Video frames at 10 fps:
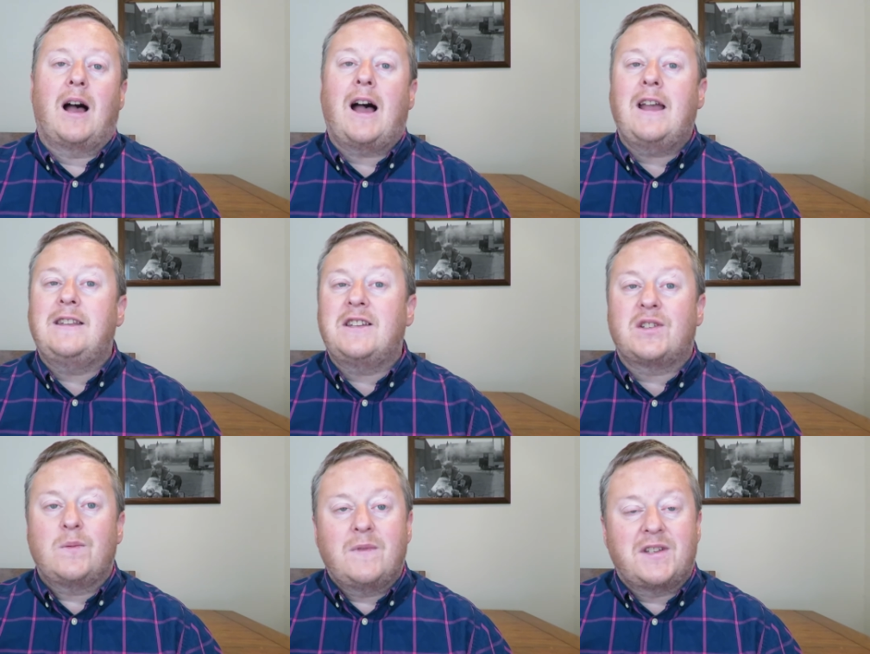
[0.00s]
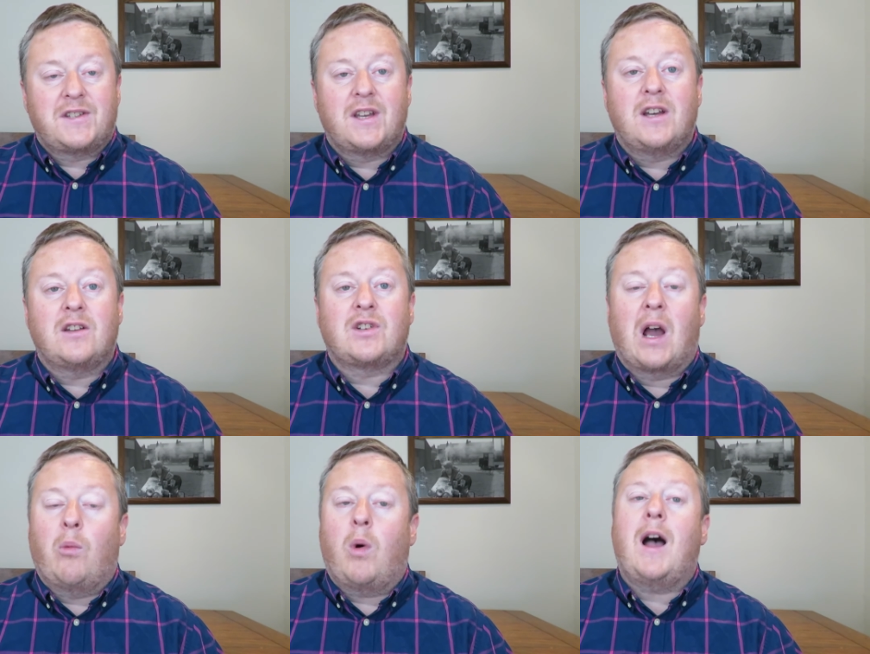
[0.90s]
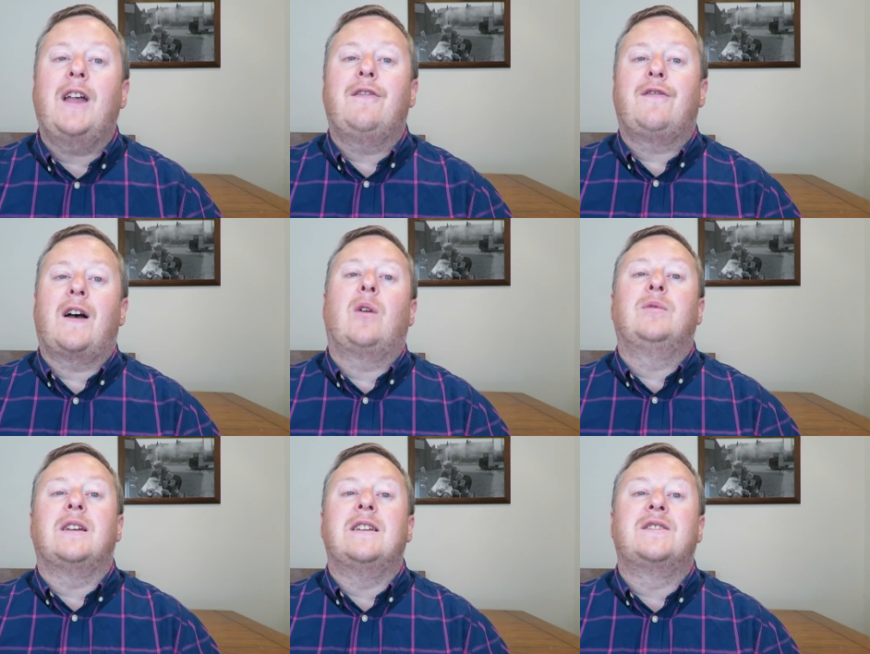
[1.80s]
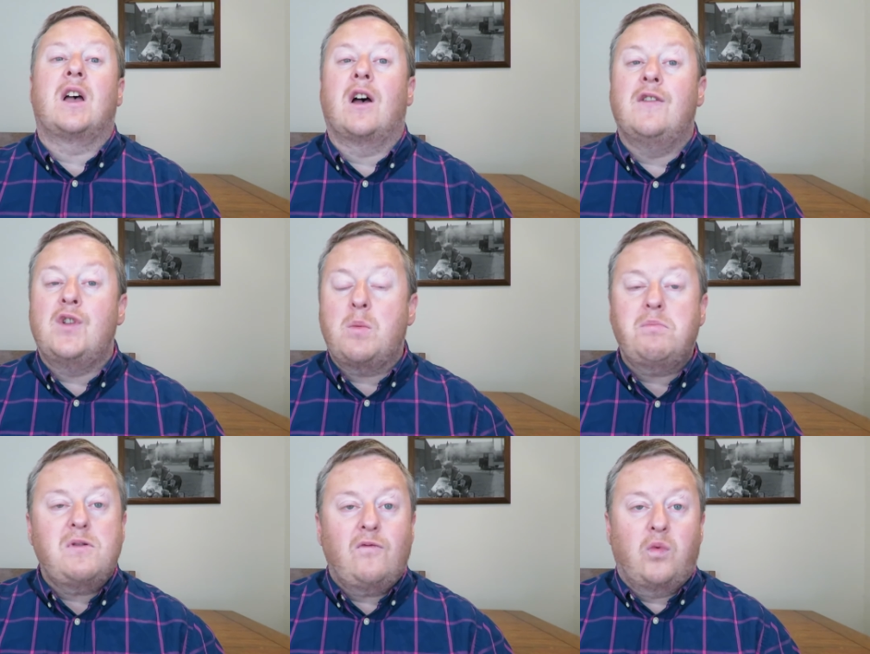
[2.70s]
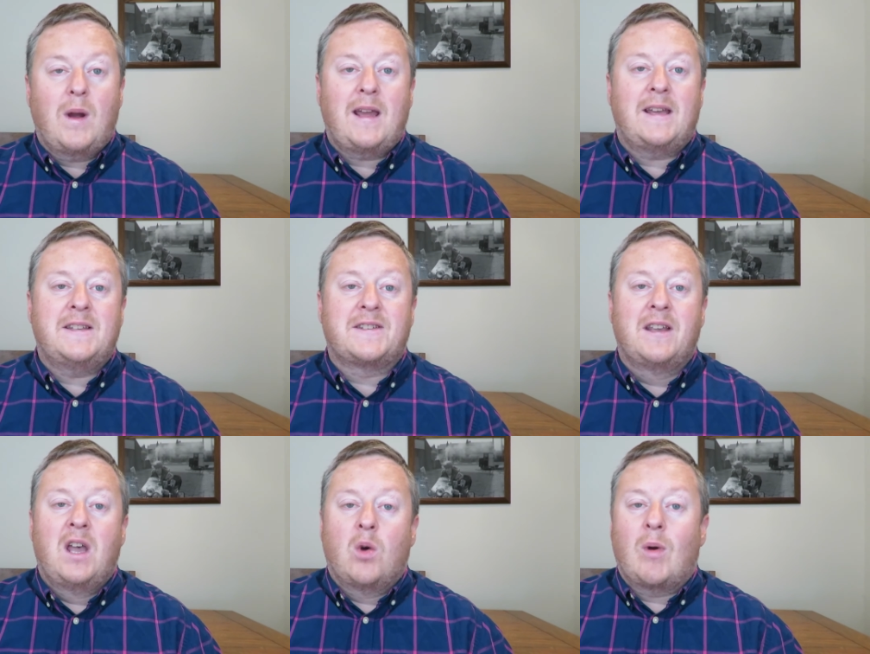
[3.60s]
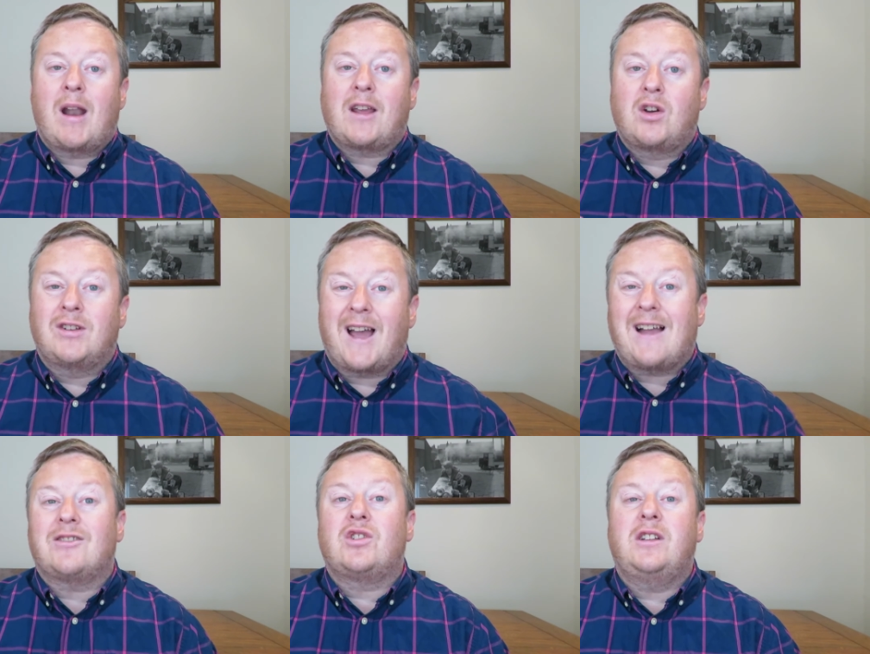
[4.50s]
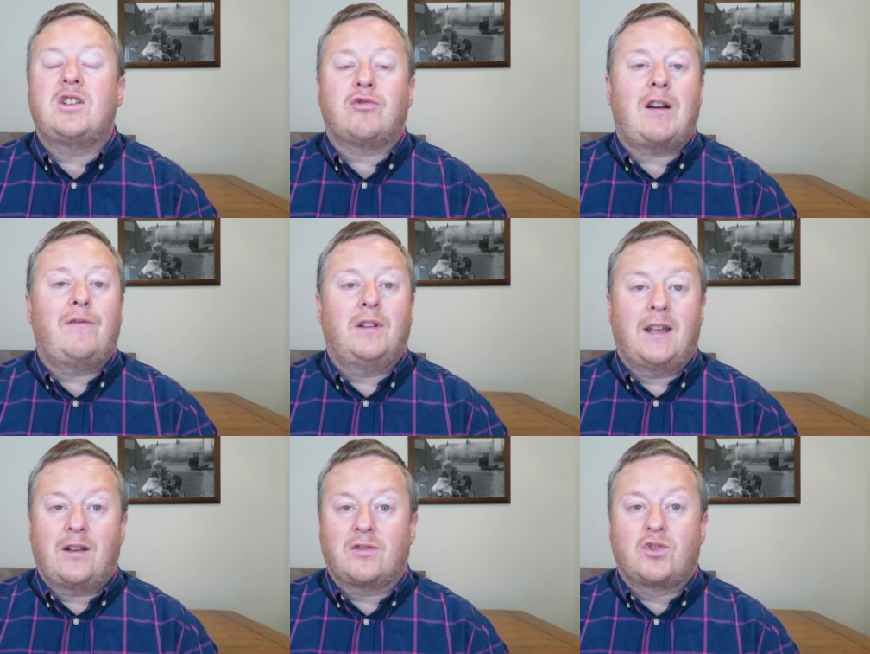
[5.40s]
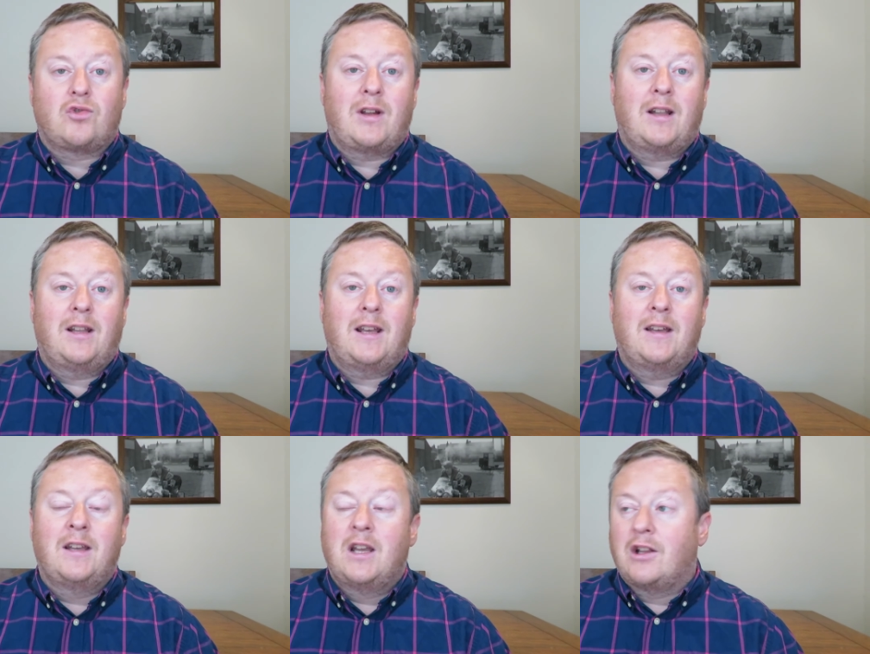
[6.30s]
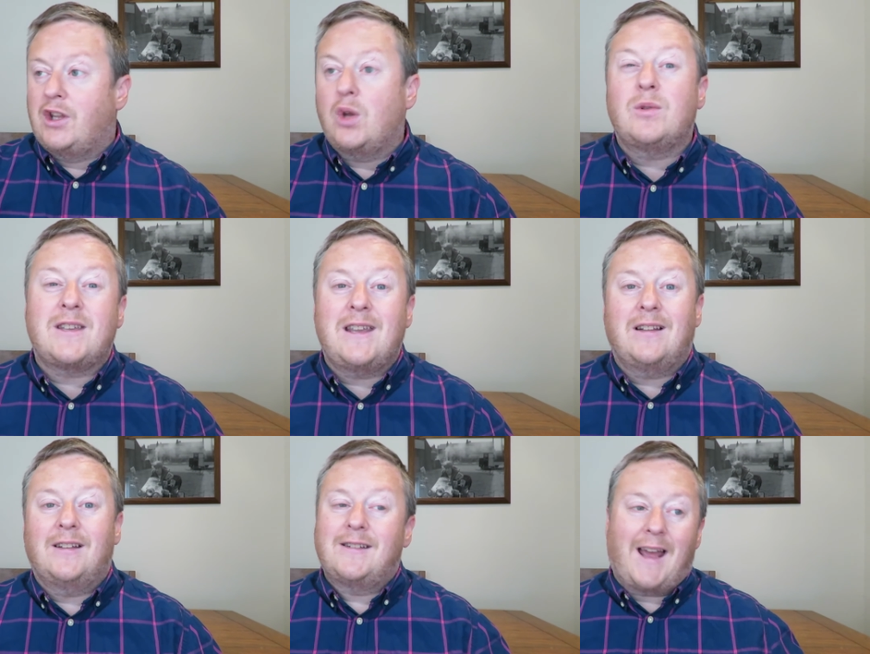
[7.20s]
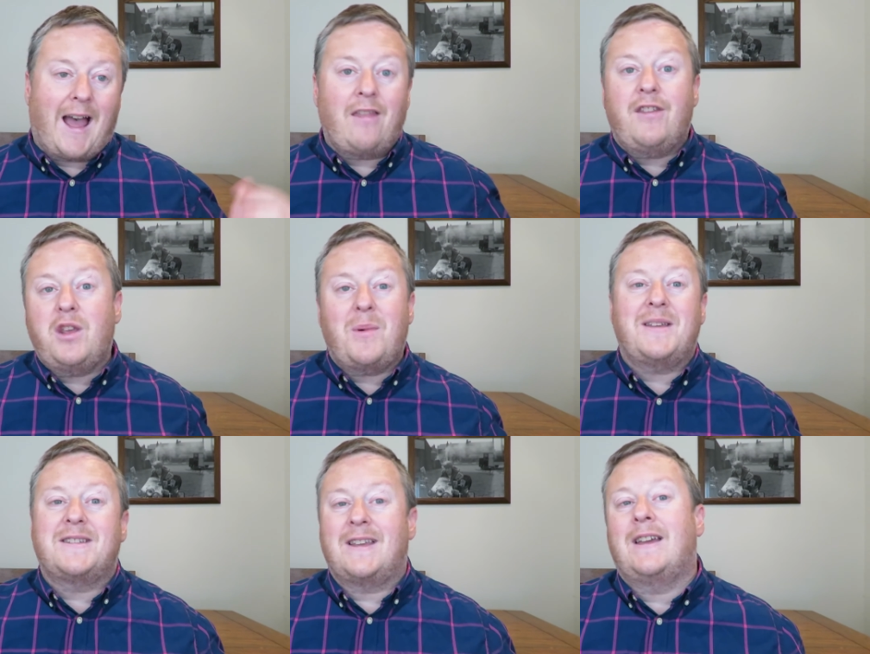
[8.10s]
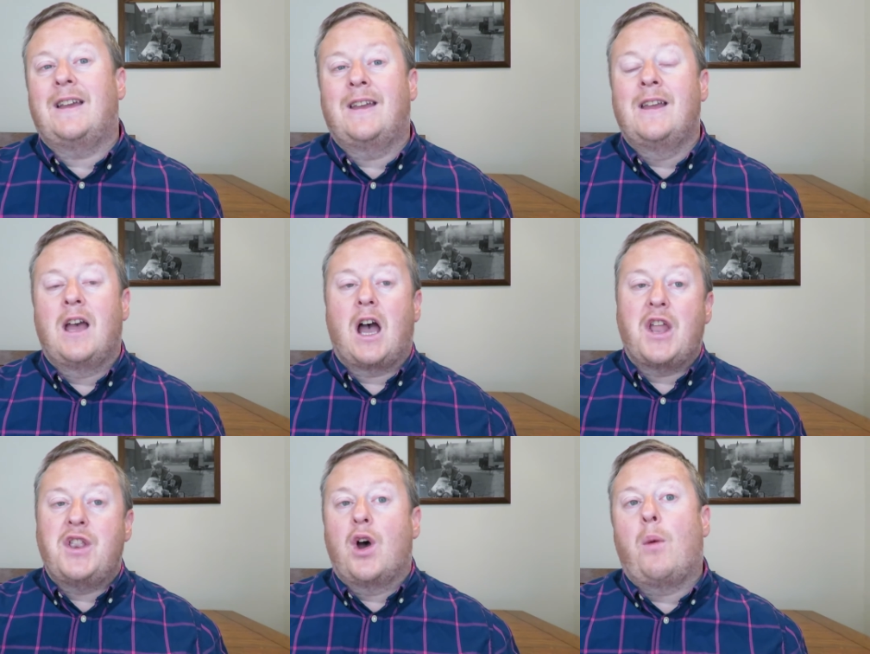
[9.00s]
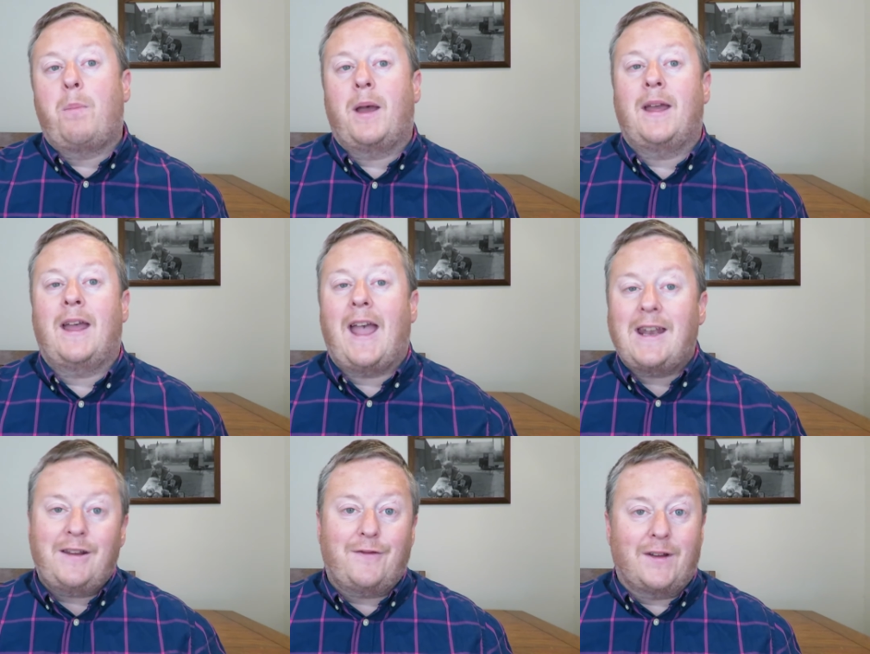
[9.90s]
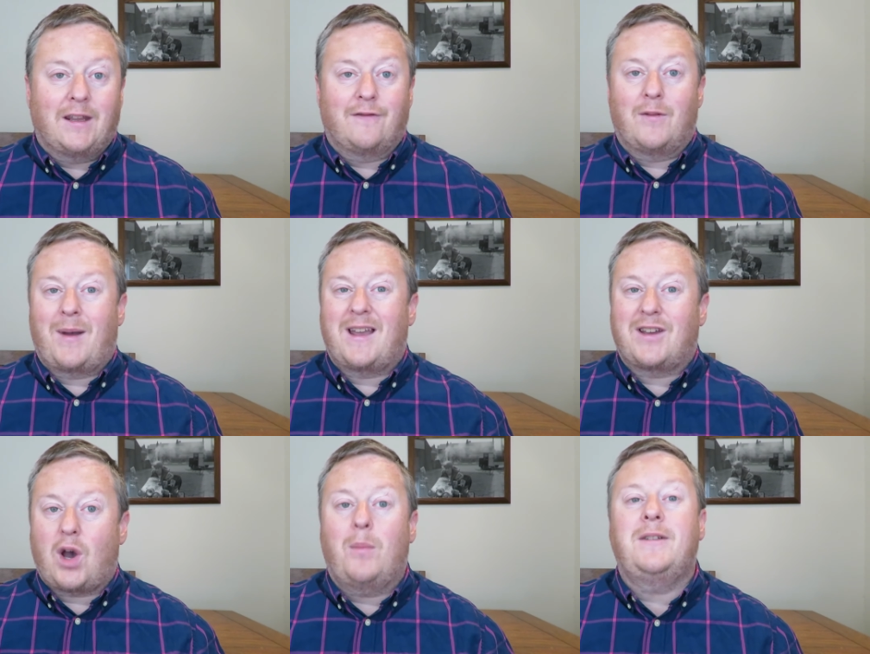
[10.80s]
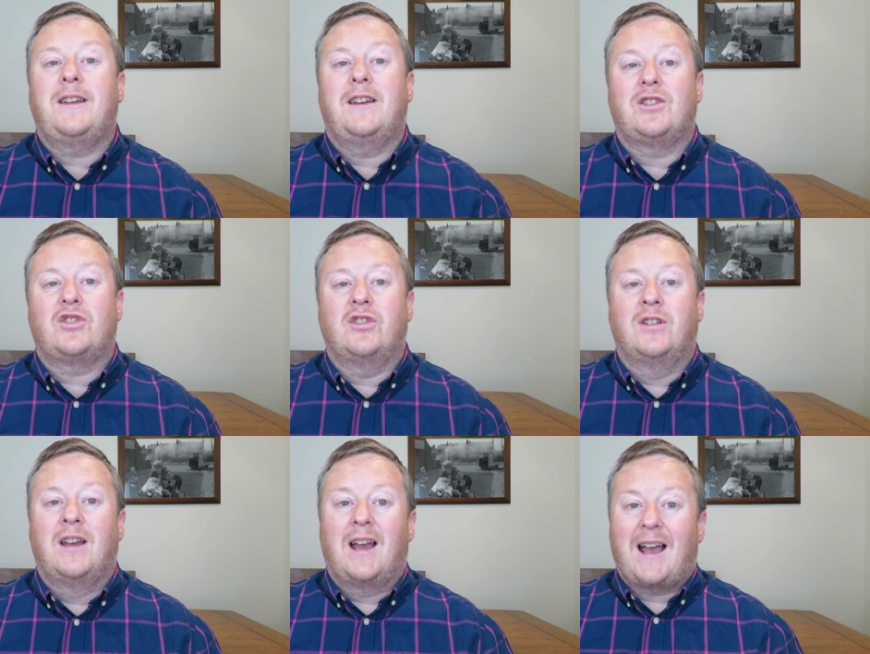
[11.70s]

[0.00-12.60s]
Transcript: I did some research, and what I found is a number of ways where I could actually travel in Australia, New Zealand and the USA and not pay anything for my accommodation